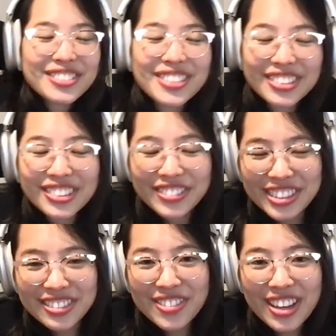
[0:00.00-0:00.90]
that's the
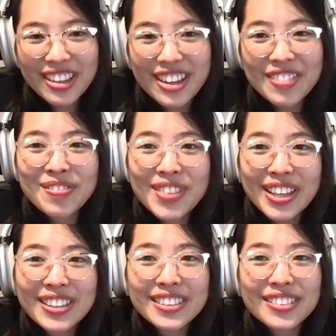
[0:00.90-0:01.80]
reason why I'm
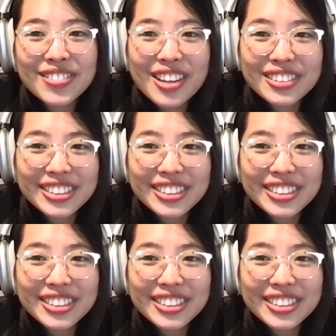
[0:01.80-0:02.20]
back in the founder